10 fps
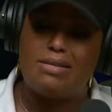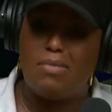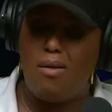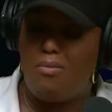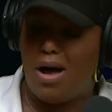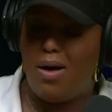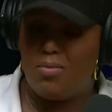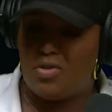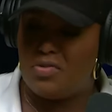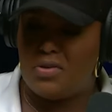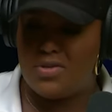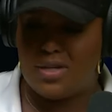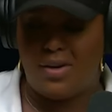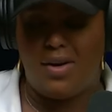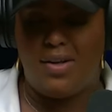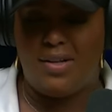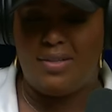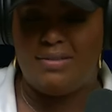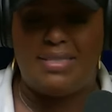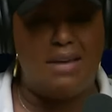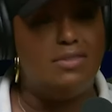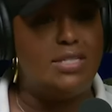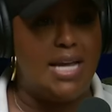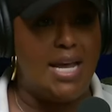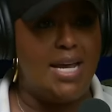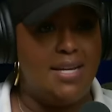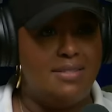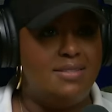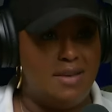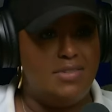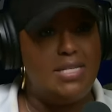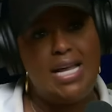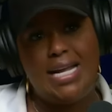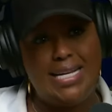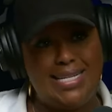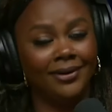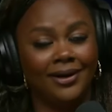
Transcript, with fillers: and my mom refused to call deviled eggs deviled eggs.